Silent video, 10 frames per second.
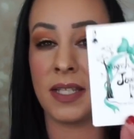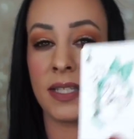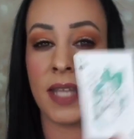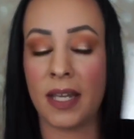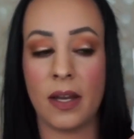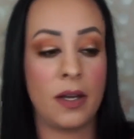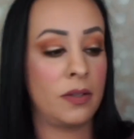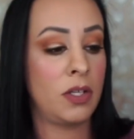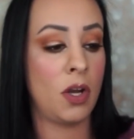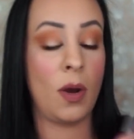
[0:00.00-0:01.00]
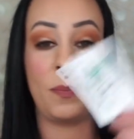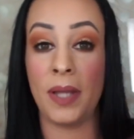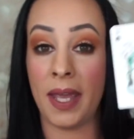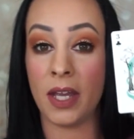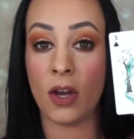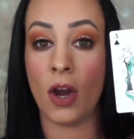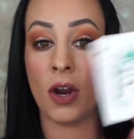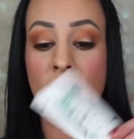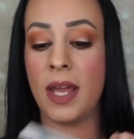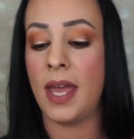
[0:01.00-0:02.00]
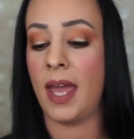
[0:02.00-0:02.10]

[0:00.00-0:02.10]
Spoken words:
It's like a, you know, a playing card.